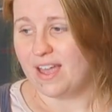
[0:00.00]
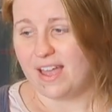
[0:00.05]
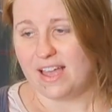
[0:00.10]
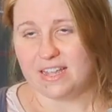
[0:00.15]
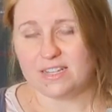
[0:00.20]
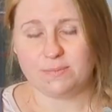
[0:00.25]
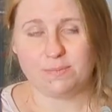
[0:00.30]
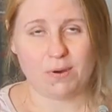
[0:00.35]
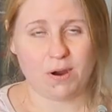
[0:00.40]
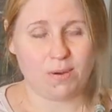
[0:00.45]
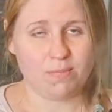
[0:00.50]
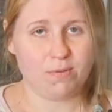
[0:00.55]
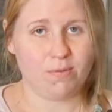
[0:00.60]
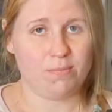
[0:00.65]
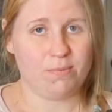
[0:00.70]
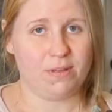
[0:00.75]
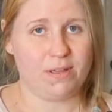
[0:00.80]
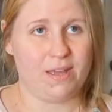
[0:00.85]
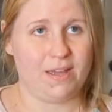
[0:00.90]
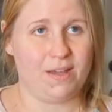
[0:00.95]
It's
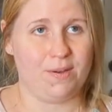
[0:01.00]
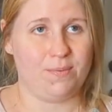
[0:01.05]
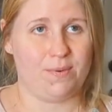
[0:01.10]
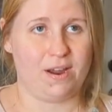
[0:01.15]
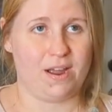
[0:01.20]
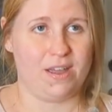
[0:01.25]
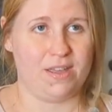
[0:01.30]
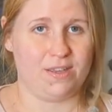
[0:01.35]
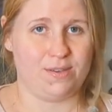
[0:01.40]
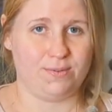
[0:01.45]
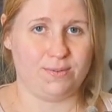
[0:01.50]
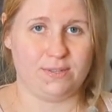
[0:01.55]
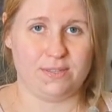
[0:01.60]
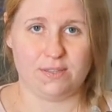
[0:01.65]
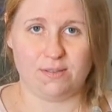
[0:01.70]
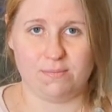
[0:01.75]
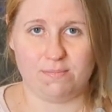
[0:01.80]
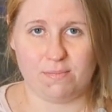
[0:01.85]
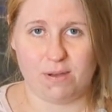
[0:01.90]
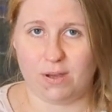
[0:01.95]
probably where I use
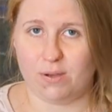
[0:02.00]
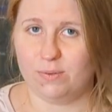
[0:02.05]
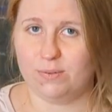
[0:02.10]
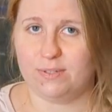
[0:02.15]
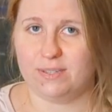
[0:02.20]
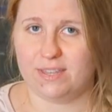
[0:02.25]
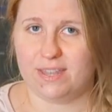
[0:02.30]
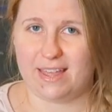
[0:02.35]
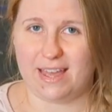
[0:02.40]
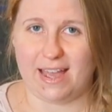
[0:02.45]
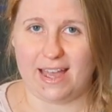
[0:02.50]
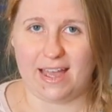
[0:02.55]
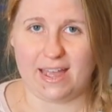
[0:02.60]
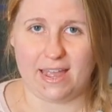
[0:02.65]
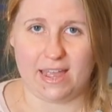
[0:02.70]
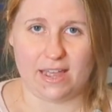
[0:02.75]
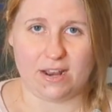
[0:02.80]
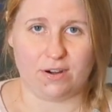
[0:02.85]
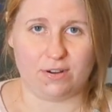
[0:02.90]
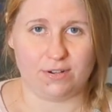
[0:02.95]
it the most, that
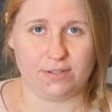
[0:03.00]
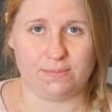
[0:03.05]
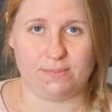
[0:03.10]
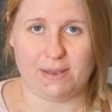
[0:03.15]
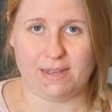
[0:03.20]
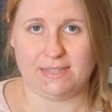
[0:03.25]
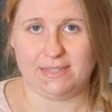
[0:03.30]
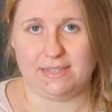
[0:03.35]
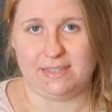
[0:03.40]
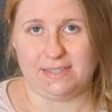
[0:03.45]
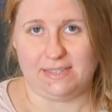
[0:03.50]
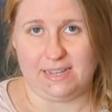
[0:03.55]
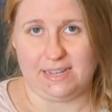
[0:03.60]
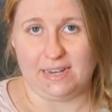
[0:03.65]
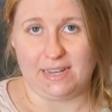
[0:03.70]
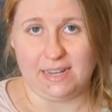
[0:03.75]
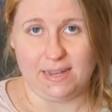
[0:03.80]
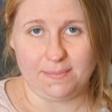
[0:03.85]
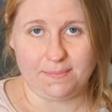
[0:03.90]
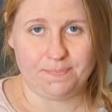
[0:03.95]
and our spicy
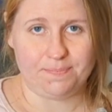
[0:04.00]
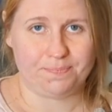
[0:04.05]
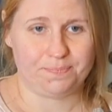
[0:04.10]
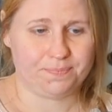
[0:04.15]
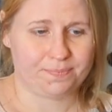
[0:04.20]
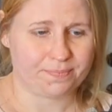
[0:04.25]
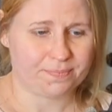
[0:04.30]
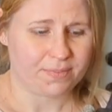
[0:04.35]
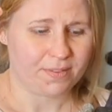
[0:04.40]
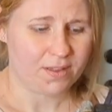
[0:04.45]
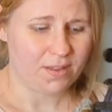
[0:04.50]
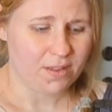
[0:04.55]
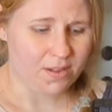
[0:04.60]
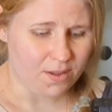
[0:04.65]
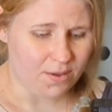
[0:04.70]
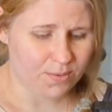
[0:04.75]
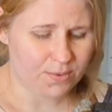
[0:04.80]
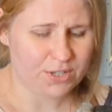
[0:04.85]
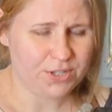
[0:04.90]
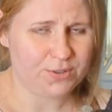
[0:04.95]
ziti.
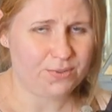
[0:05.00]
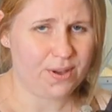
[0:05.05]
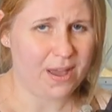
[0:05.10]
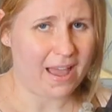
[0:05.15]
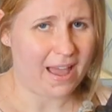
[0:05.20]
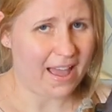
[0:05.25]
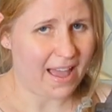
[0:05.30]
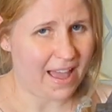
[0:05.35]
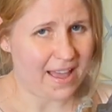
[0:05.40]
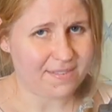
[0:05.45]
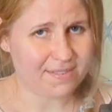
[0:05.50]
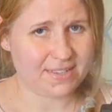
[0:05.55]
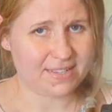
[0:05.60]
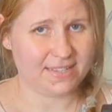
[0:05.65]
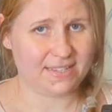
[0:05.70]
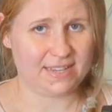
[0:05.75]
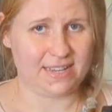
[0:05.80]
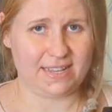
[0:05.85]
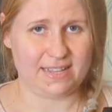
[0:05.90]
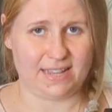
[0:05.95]
If you haven't
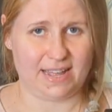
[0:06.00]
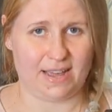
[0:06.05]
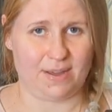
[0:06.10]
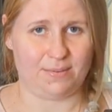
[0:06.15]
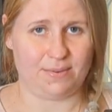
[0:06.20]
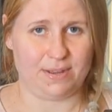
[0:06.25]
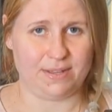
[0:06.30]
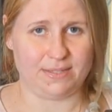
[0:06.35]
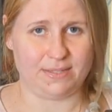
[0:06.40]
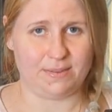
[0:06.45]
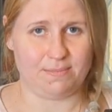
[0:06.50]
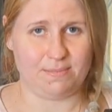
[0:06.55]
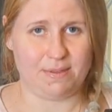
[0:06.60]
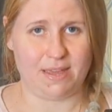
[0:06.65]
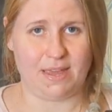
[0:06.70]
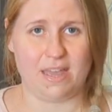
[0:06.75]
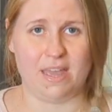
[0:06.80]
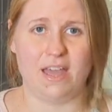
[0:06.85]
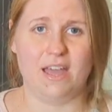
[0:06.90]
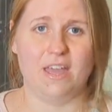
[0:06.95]
seen that
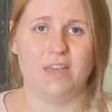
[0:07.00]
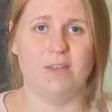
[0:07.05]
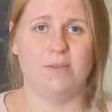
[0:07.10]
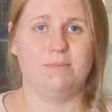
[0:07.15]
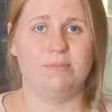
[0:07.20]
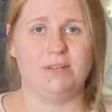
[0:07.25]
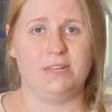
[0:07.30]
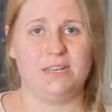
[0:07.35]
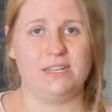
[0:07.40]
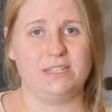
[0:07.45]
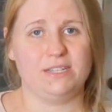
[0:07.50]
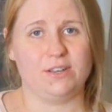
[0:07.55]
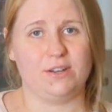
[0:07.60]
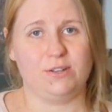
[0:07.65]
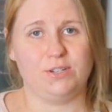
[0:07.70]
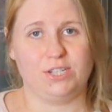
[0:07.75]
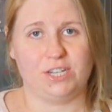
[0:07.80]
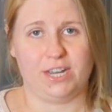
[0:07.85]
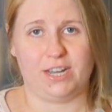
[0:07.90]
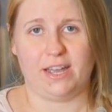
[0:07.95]
recipe, please go
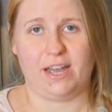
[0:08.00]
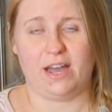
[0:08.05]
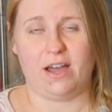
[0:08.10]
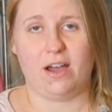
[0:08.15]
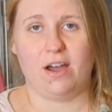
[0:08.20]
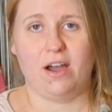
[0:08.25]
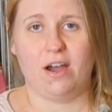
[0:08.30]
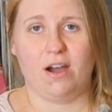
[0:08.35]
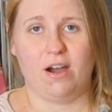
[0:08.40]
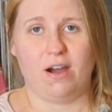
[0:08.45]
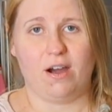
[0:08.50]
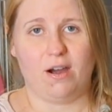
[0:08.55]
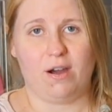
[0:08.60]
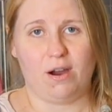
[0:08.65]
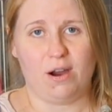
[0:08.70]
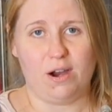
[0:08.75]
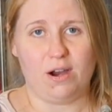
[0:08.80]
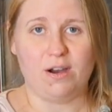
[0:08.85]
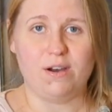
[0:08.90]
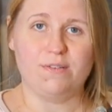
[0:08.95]
check out
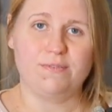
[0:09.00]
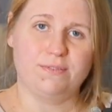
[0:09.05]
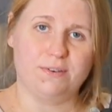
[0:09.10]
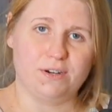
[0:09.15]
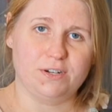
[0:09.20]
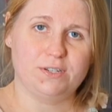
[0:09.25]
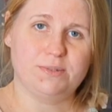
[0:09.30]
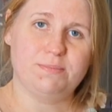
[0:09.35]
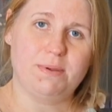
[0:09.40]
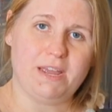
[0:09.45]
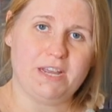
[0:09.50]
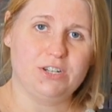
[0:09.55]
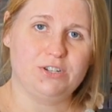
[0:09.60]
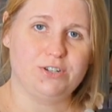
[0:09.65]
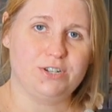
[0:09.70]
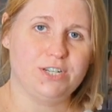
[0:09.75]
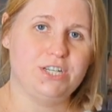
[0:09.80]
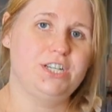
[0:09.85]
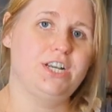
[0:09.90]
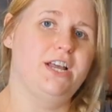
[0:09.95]
our first
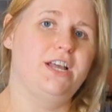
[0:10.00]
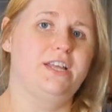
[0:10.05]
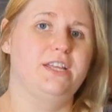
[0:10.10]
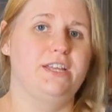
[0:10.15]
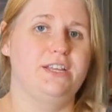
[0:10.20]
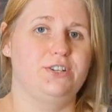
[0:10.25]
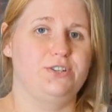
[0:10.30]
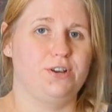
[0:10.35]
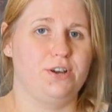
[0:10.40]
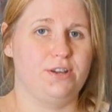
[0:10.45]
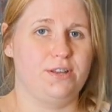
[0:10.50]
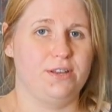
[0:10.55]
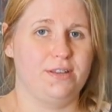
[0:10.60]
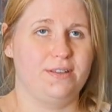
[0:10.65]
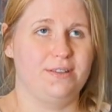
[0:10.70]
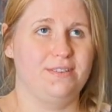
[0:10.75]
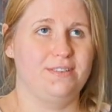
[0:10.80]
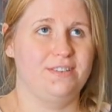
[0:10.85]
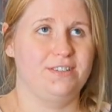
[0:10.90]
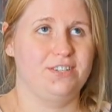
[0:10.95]
pantry challenge
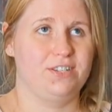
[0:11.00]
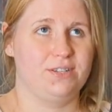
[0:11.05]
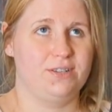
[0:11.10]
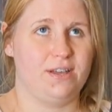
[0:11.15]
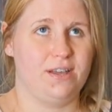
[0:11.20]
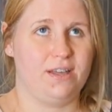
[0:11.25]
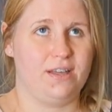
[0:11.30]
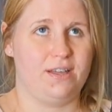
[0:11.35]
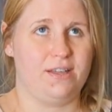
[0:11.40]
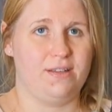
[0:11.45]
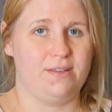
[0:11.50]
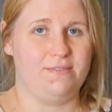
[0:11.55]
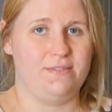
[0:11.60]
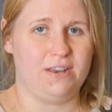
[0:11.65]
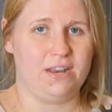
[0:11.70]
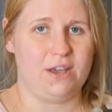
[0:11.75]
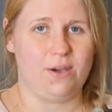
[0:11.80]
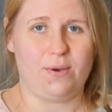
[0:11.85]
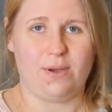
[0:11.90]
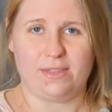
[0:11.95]
uh, uh,
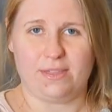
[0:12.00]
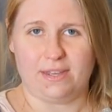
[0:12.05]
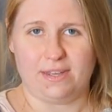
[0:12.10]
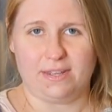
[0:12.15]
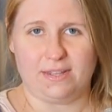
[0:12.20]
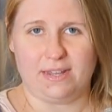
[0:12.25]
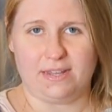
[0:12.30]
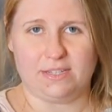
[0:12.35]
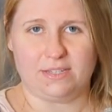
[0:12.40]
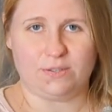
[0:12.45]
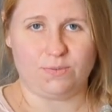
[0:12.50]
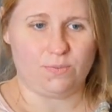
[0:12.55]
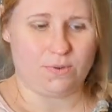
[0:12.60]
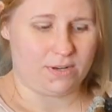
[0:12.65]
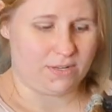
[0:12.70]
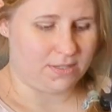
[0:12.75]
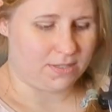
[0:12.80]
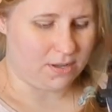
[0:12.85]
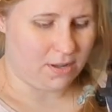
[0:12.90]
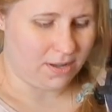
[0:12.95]
video. I think that's the
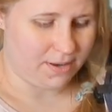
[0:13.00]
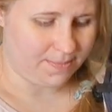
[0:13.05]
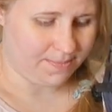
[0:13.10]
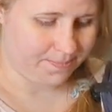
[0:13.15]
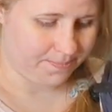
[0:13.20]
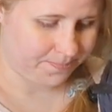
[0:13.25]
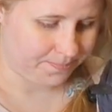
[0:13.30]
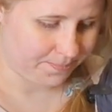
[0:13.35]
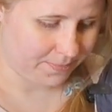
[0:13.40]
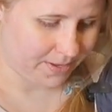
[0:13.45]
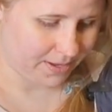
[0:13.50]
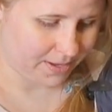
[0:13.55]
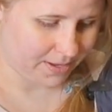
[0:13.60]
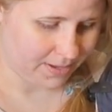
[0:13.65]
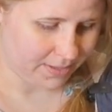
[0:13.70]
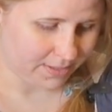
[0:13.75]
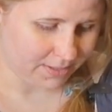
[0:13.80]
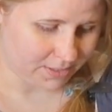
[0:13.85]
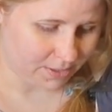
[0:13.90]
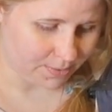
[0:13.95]
one it's on.
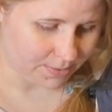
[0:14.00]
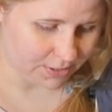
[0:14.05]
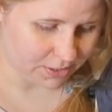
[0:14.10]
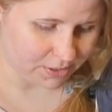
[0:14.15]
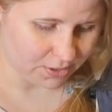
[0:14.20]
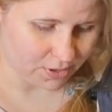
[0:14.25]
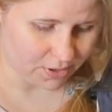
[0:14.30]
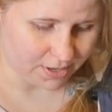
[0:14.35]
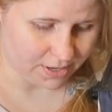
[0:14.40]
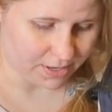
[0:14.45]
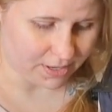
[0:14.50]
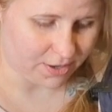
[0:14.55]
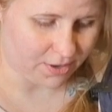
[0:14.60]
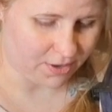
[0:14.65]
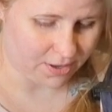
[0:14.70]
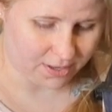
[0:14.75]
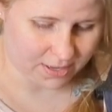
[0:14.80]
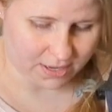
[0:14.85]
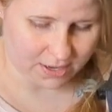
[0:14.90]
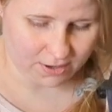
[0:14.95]
So it's starting to
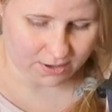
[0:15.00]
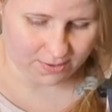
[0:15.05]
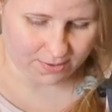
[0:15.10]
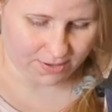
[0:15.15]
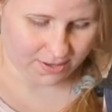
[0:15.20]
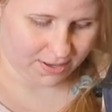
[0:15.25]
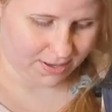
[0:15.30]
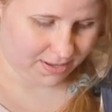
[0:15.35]
cook here.